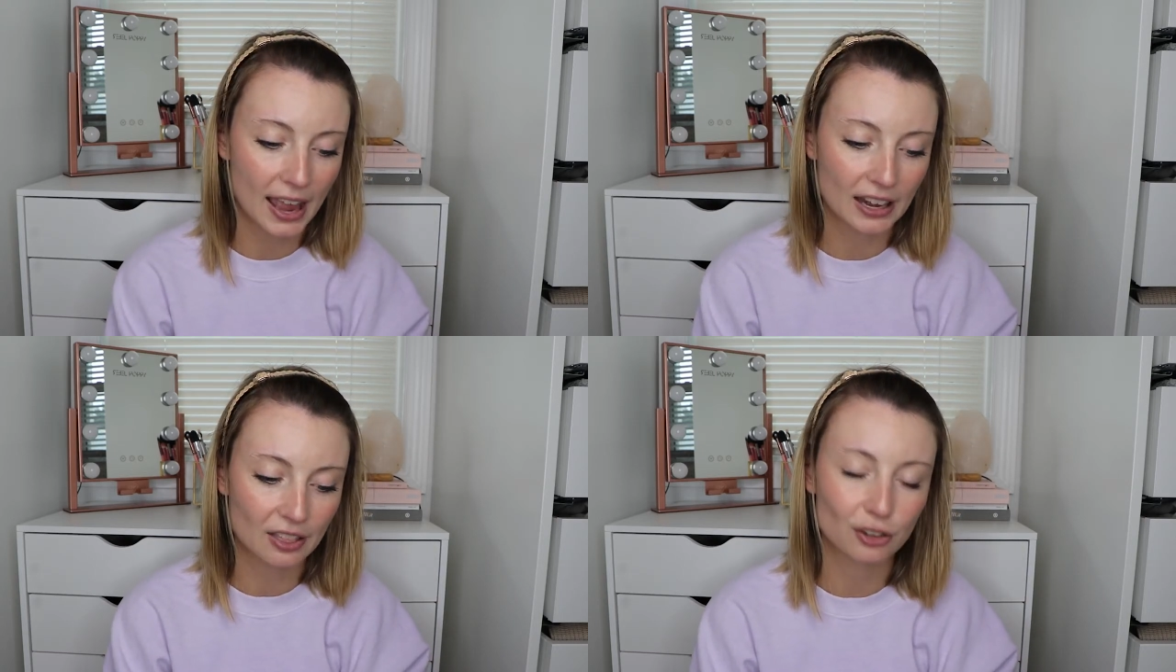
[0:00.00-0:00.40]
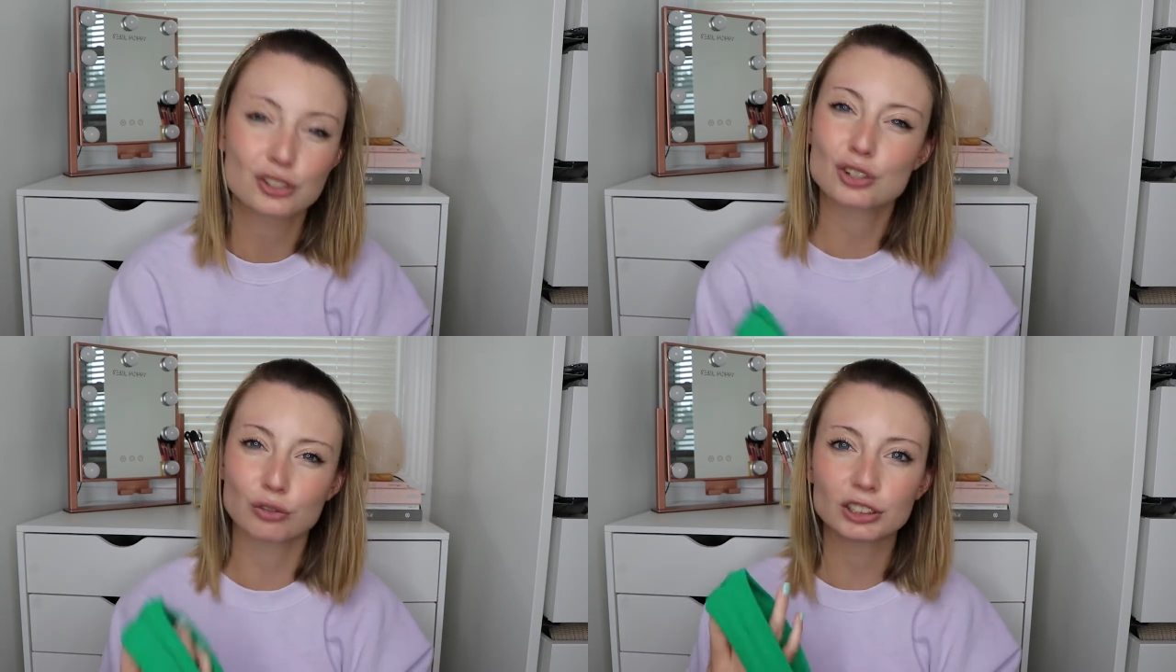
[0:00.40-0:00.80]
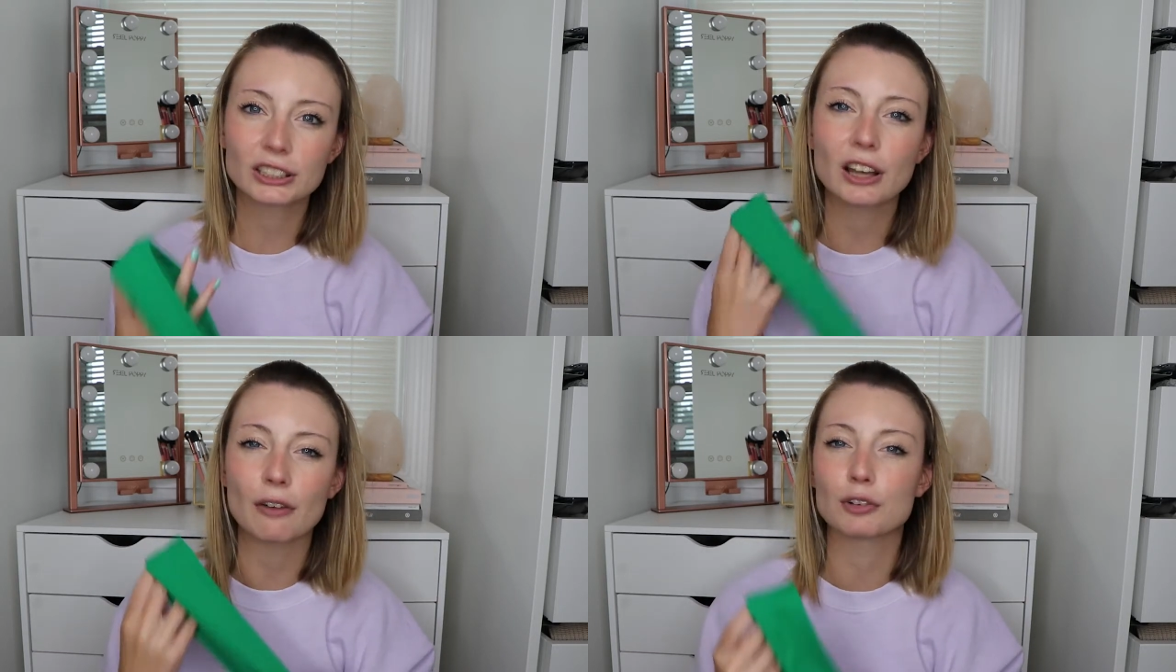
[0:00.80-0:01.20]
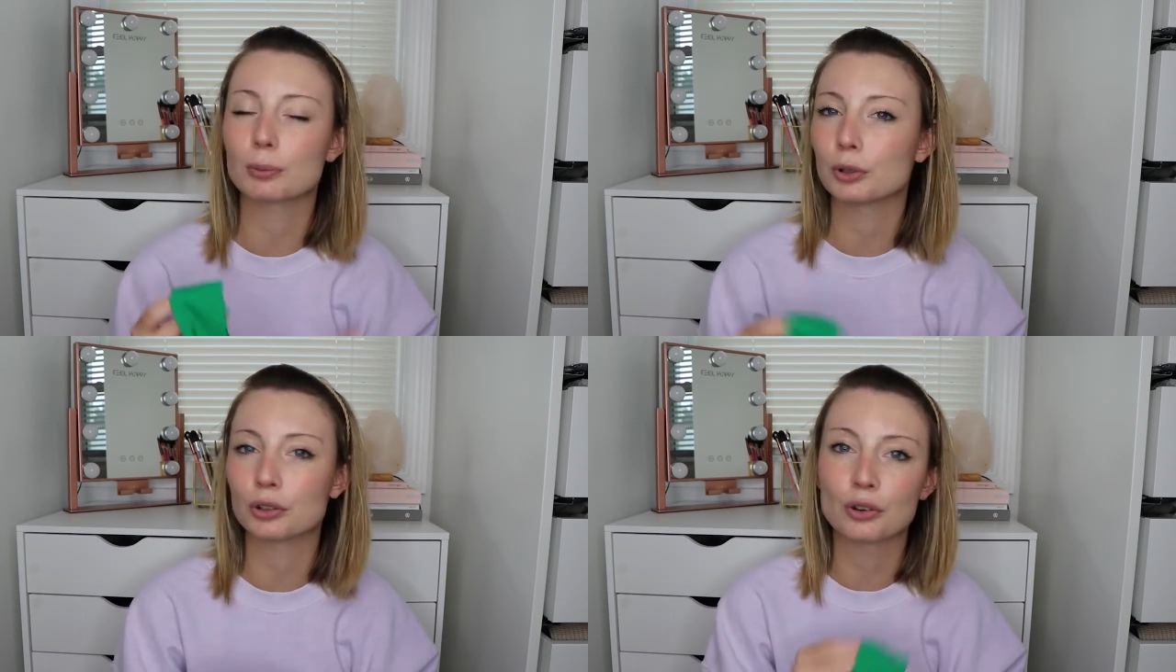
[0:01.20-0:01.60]
and they're just really
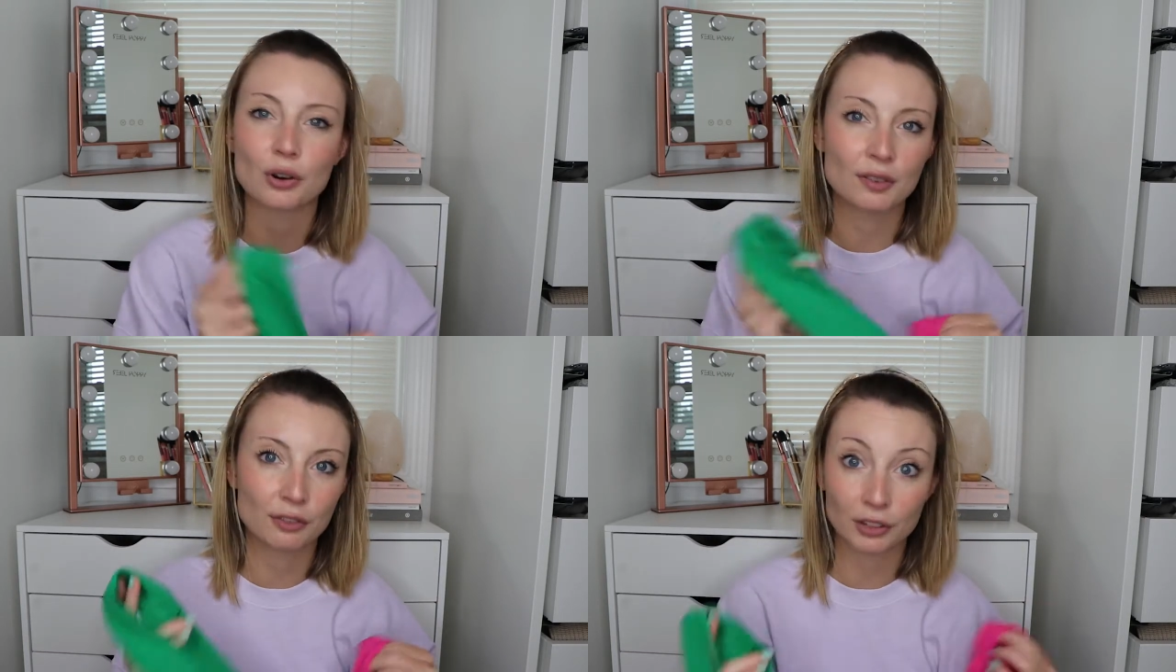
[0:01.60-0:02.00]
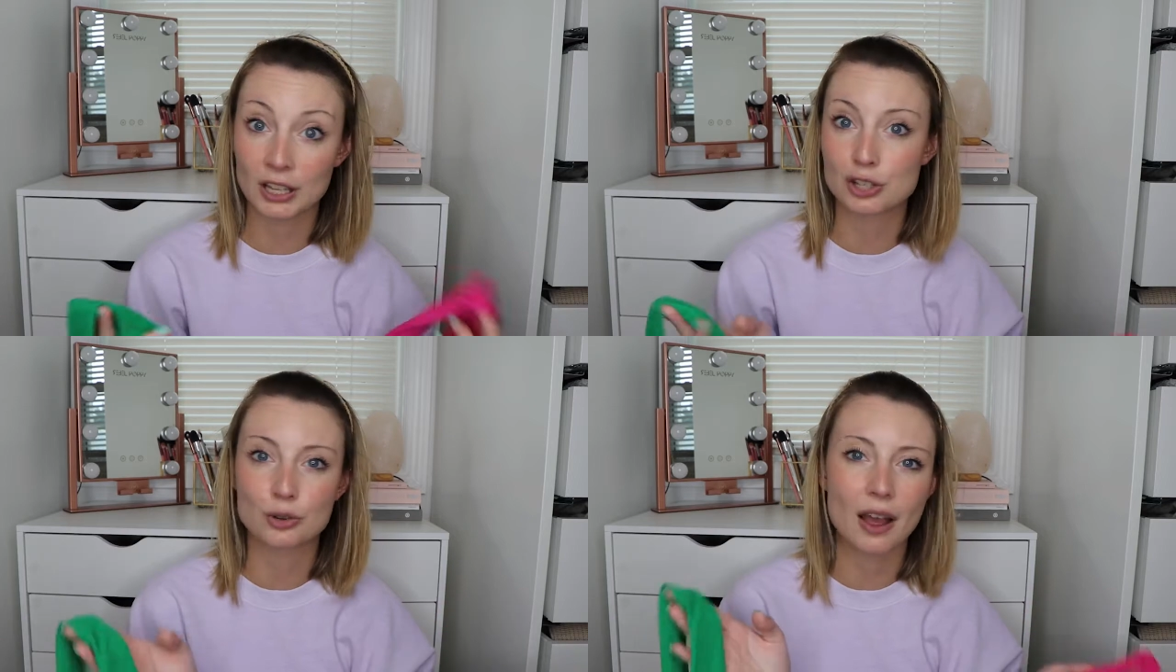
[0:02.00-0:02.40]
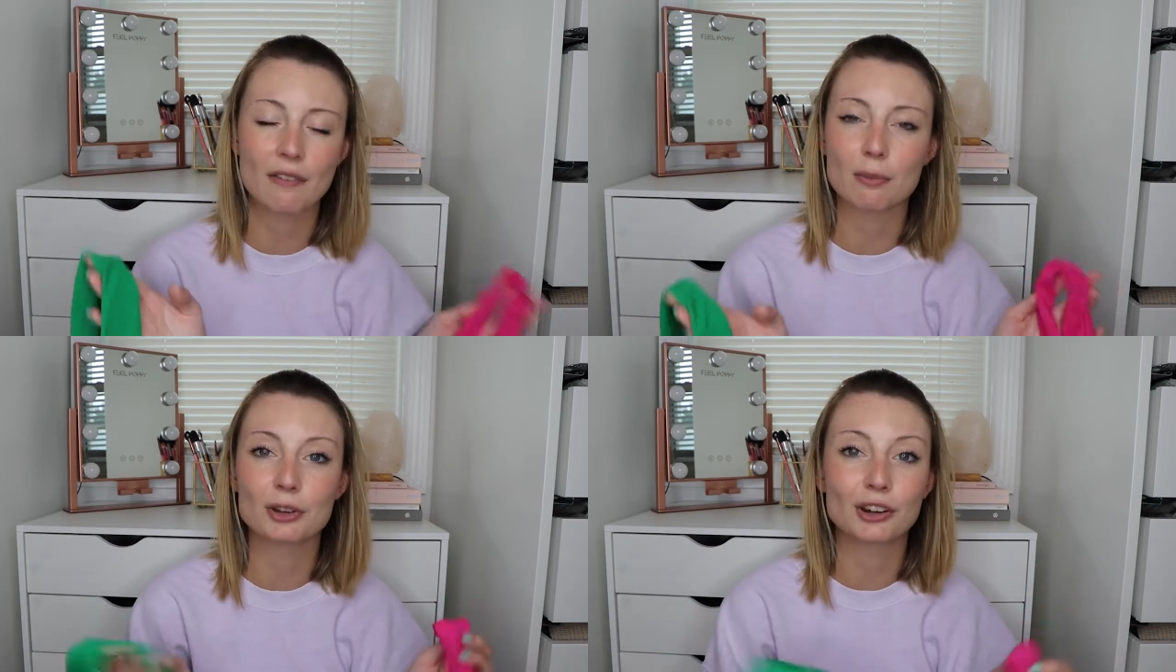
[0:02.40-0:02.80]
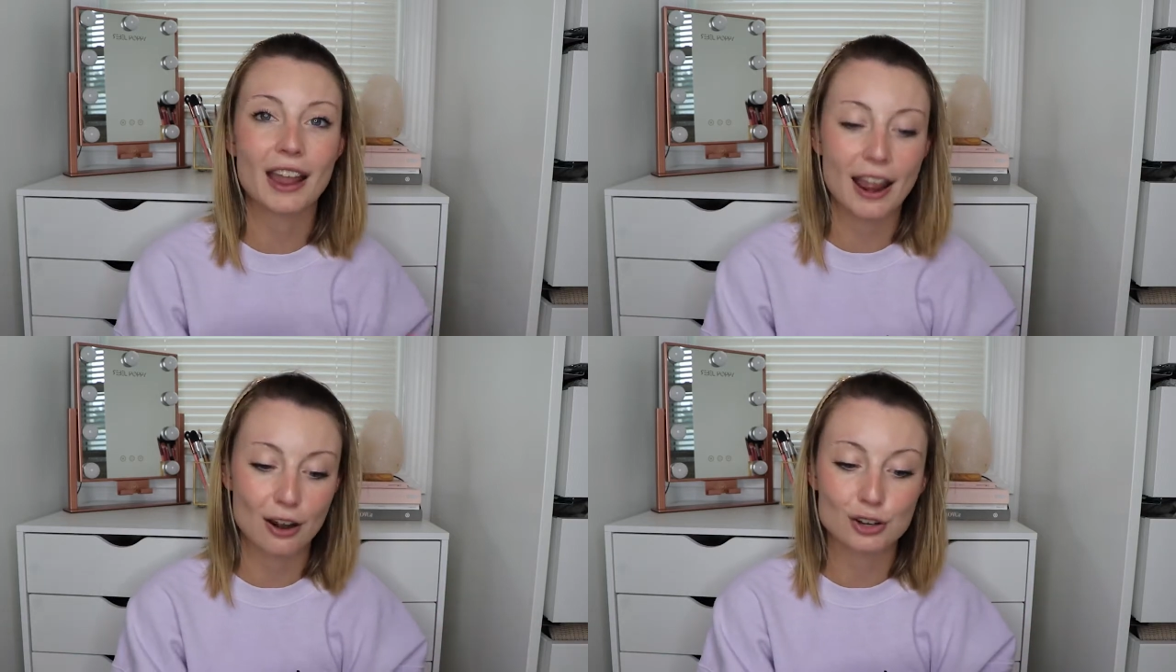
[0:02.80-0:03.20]
comfortable. You don't even realize you have them in your
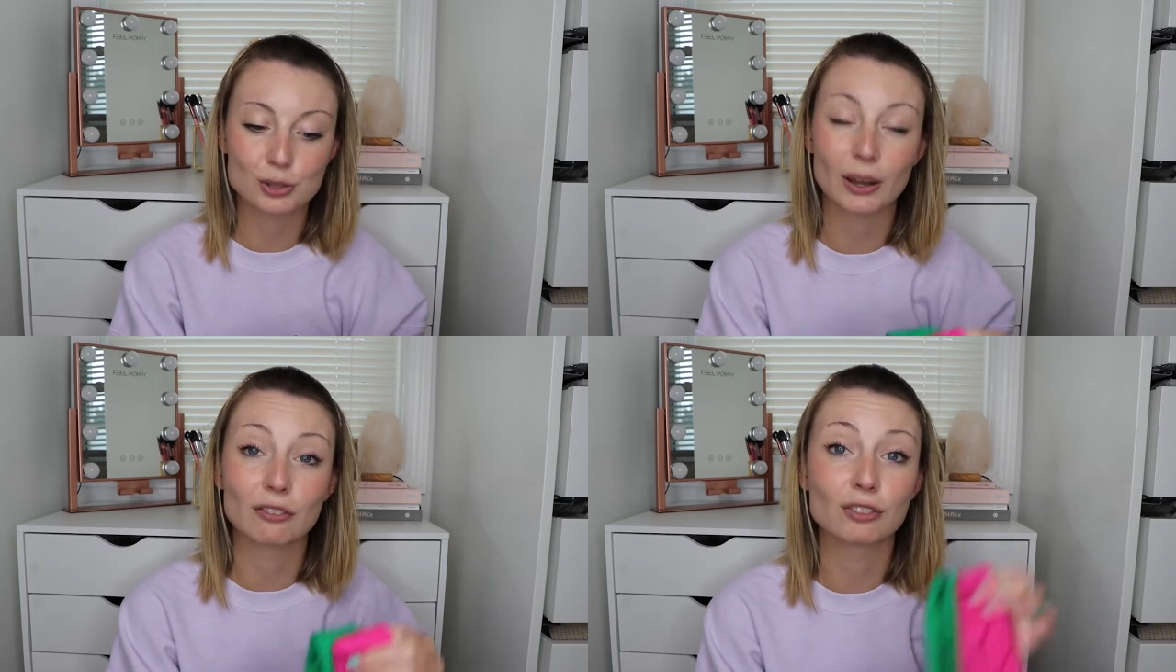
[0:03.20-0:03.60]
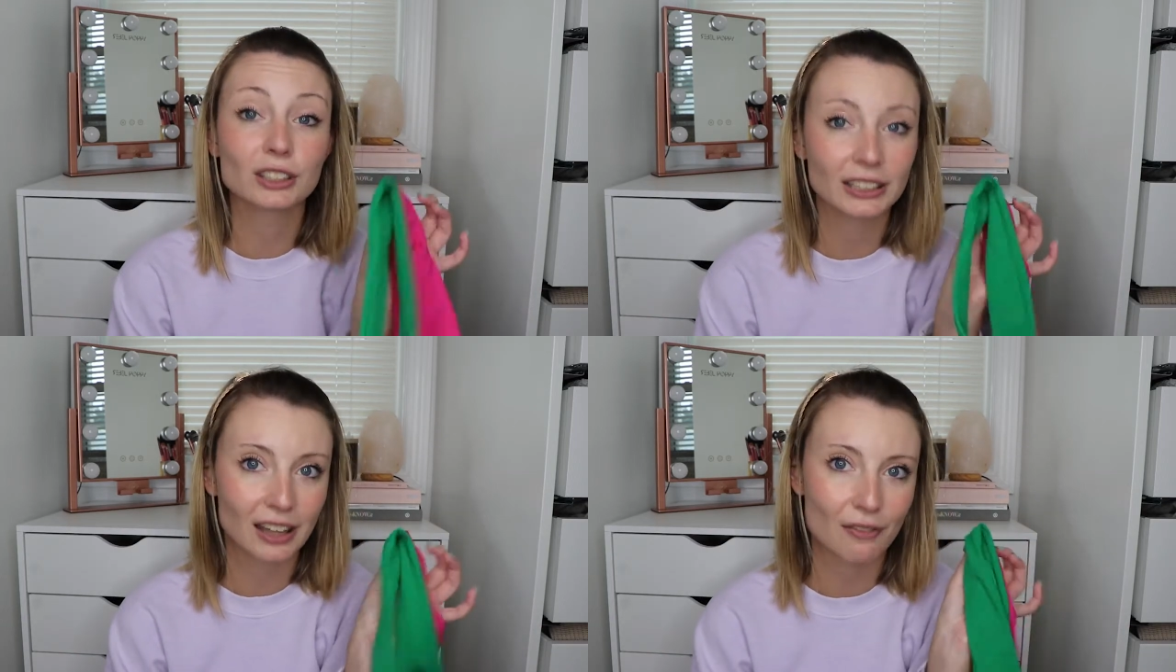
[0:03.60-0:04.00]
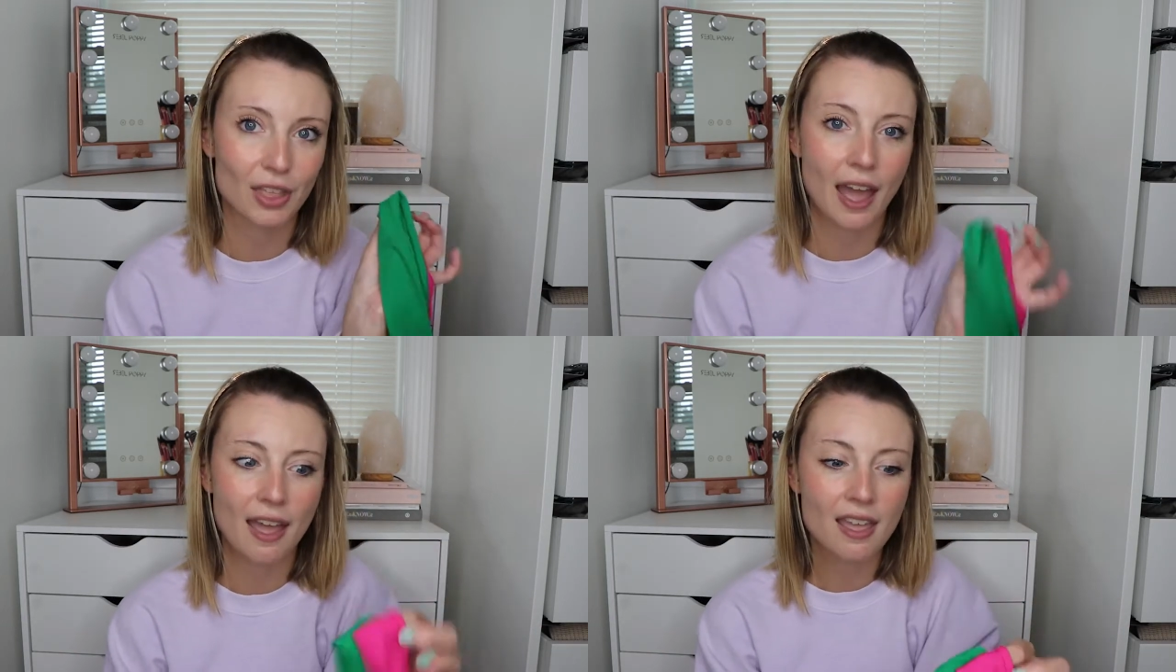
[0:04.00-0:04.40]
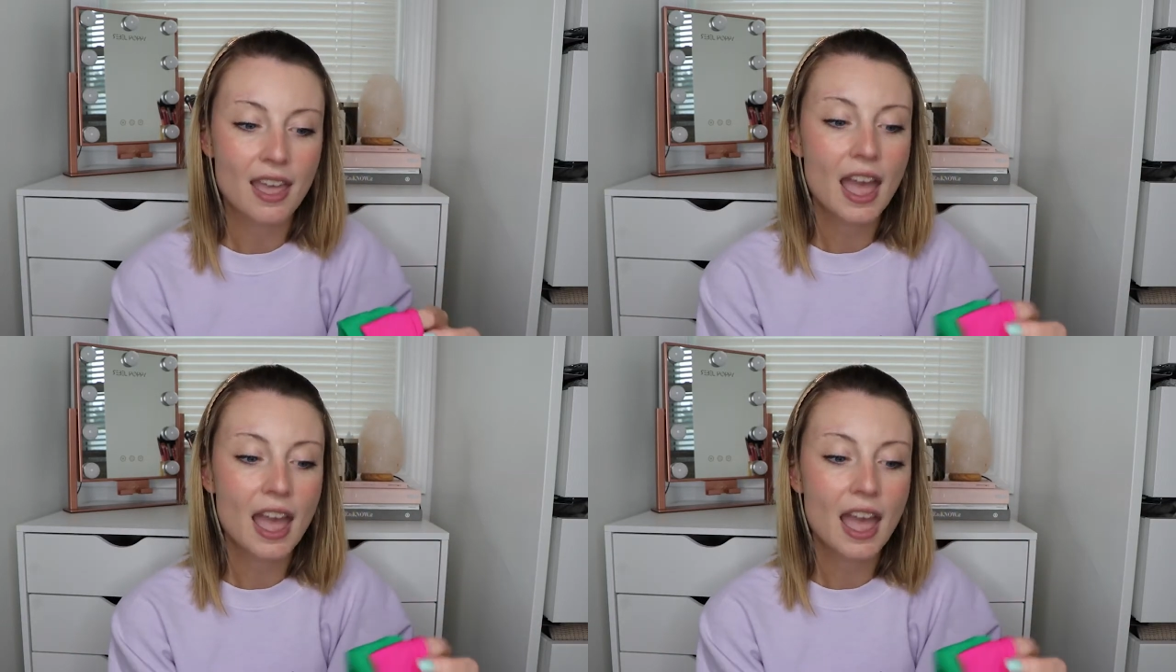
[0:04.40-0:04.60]
hair. So I really love that.